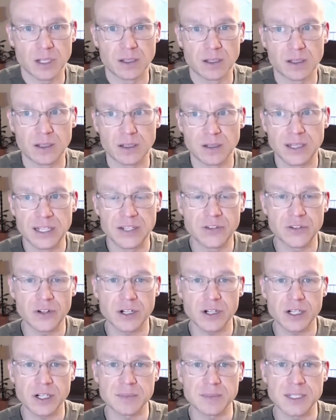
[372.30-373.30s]
these
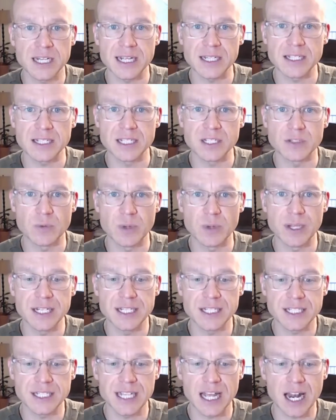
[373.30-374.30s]
circumstances really
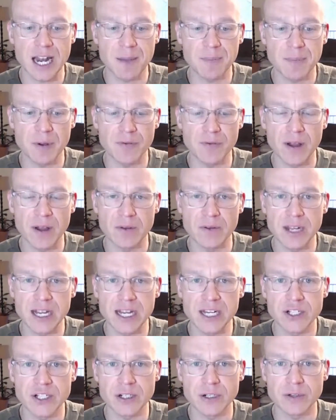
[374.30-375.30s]
set up a
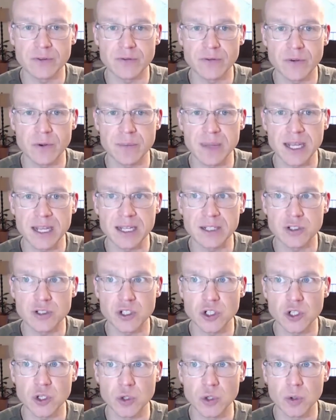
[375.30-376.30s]
foundation for me
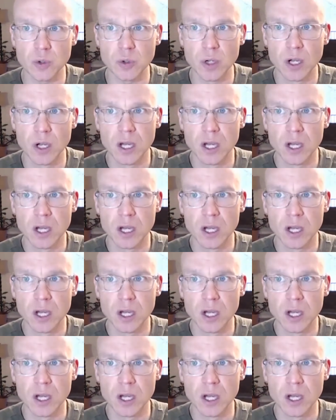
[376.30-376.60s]
to